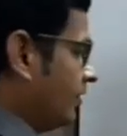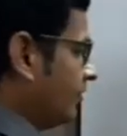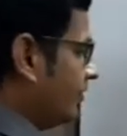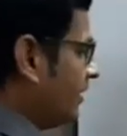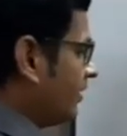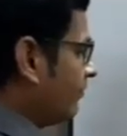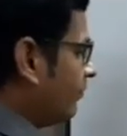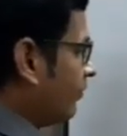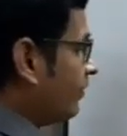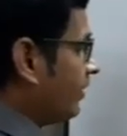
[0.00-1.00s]

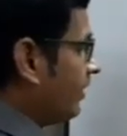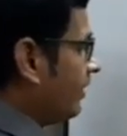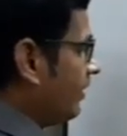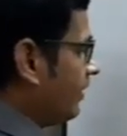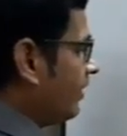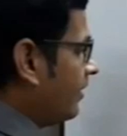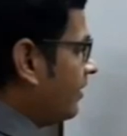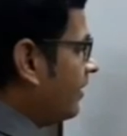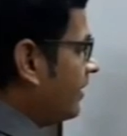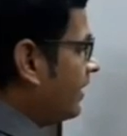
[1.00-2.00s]
Therefore,
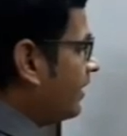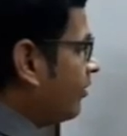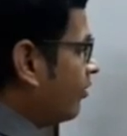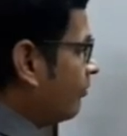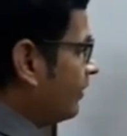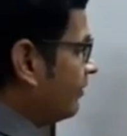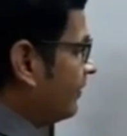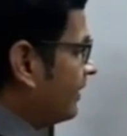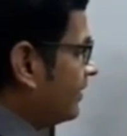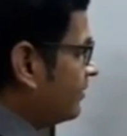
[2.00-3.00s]
A
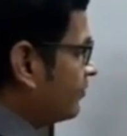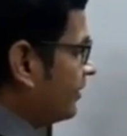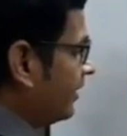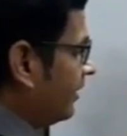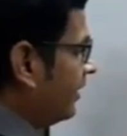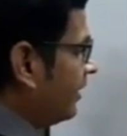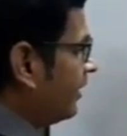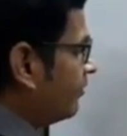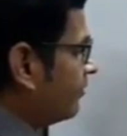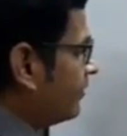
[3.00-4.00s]

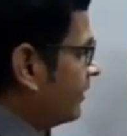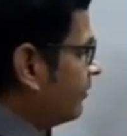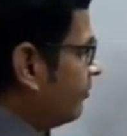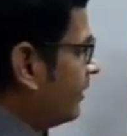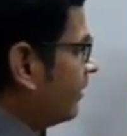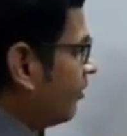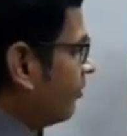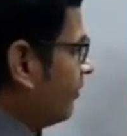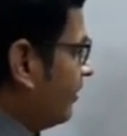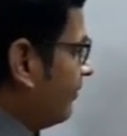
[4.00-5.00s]
union B
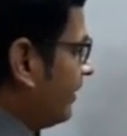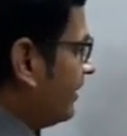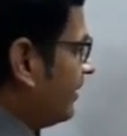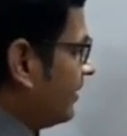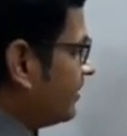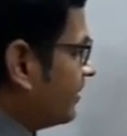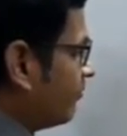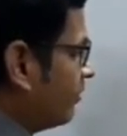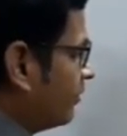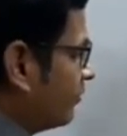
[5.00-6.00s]
complement is
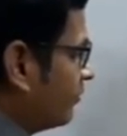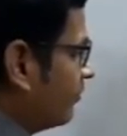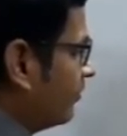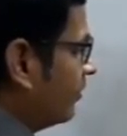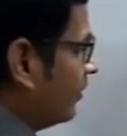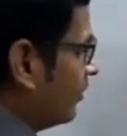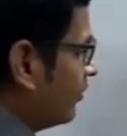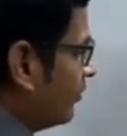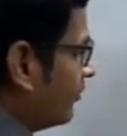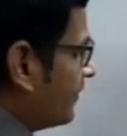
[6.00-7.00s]
equal to
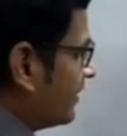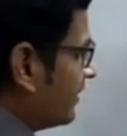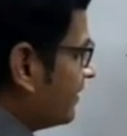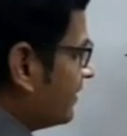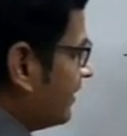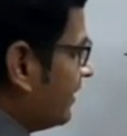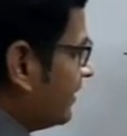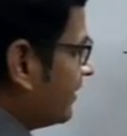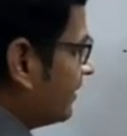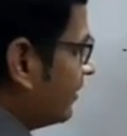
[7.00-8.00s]
universal
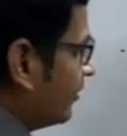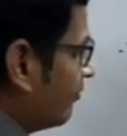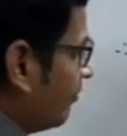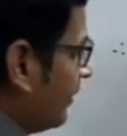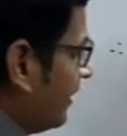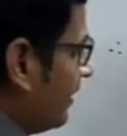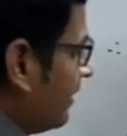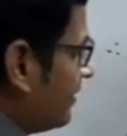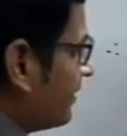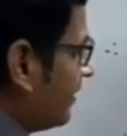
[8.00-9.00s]
set
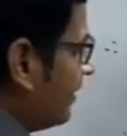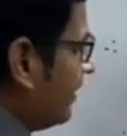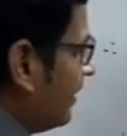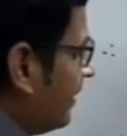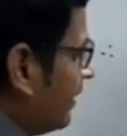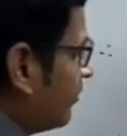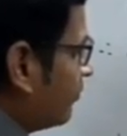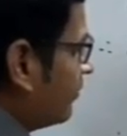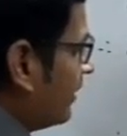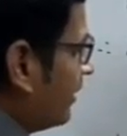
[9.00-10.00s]
minus A
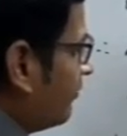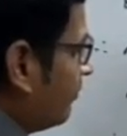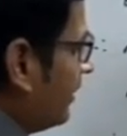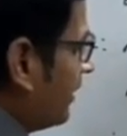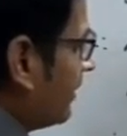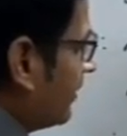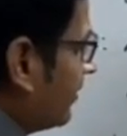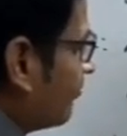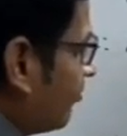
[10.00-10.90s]
union B.